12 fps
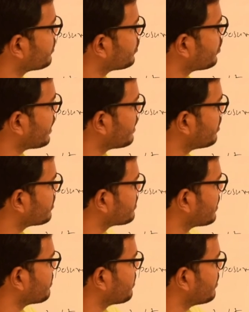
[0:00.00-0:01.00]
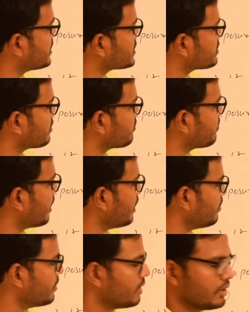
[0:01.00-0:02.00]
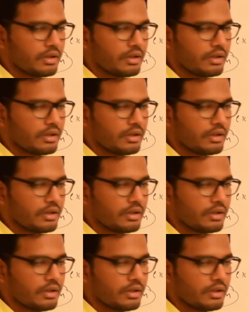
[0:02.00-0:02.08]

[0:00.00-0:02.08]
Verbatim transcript: to reduce the inflammation of pulp